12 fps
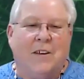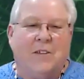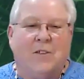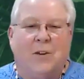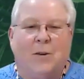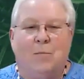
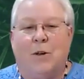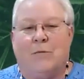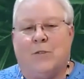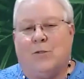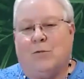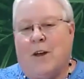Some love
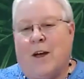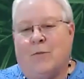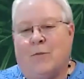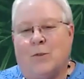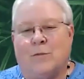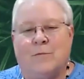to
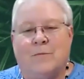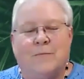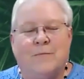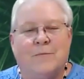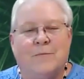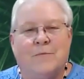travel,
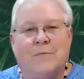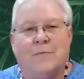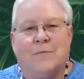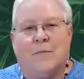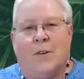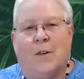
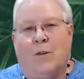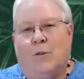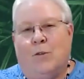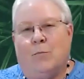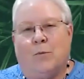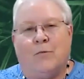
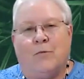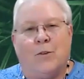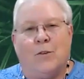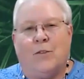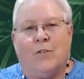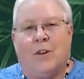others
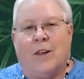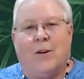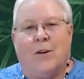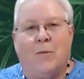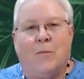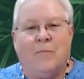prefer to stay
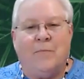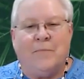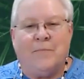home.